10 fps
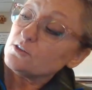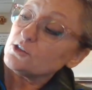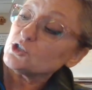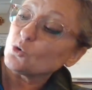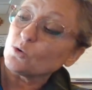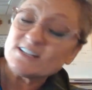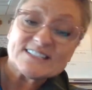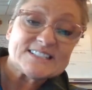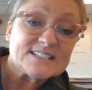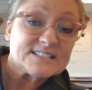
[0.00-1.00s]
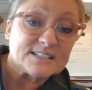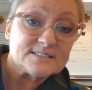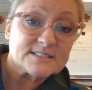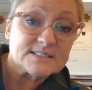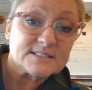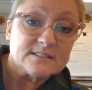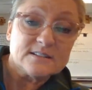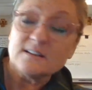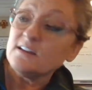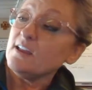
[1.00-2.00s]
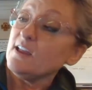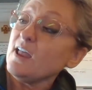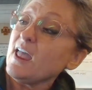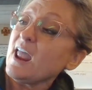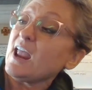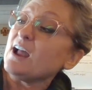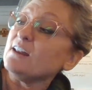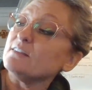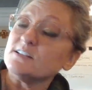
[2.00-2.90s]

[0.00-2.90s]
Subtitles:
the shortest distance. And